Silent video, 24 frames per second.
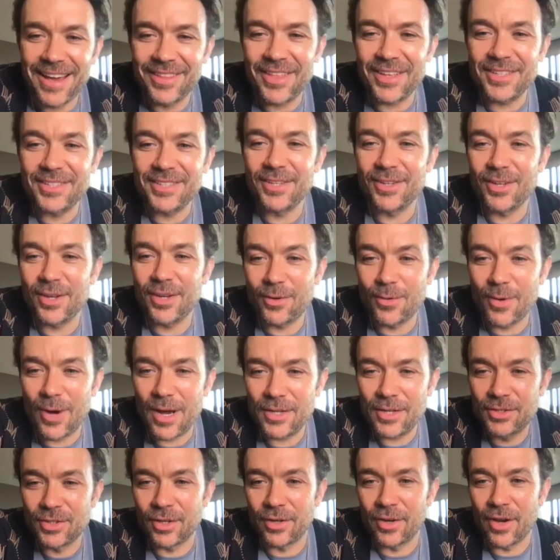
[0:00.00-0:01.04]
that's a good
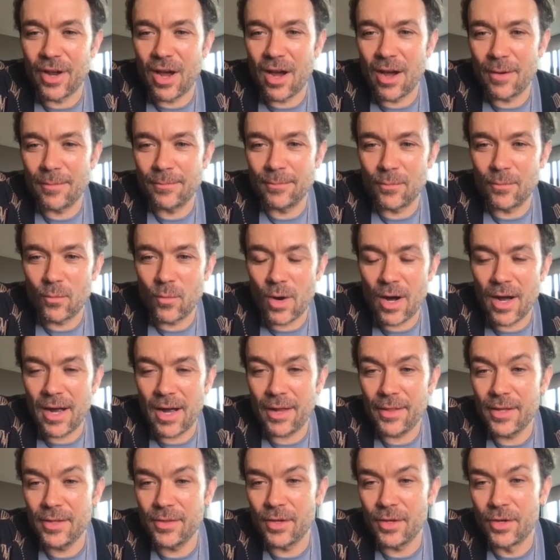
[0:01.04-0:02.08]
question. I
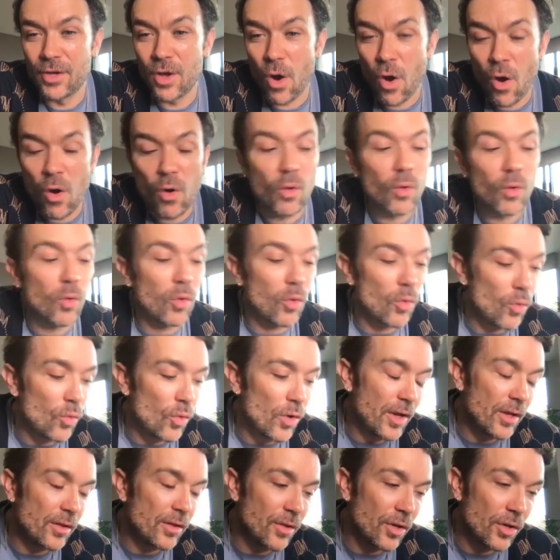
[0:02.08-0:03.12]
think the goal
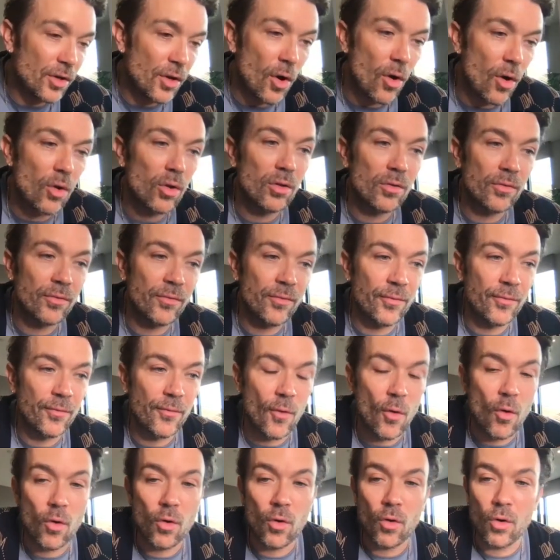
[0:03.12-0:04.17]

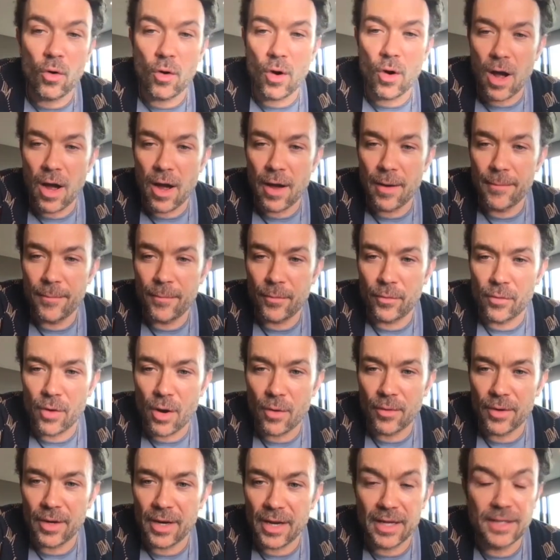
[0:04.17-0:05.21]
for
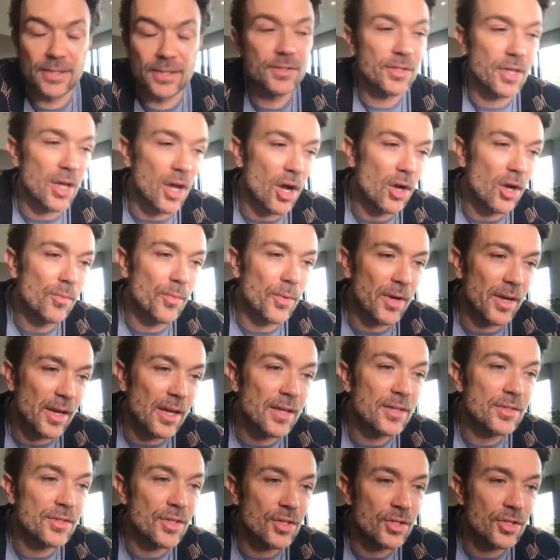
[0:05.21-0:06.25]
Rowan is to open an
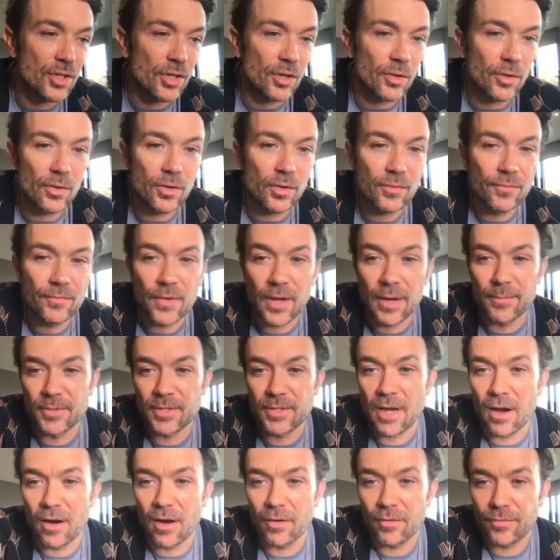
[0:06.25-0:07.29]
institute
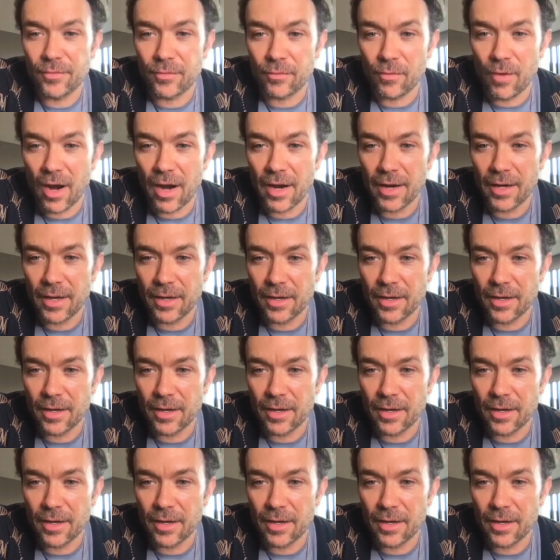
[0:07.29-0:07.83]
himself, right? And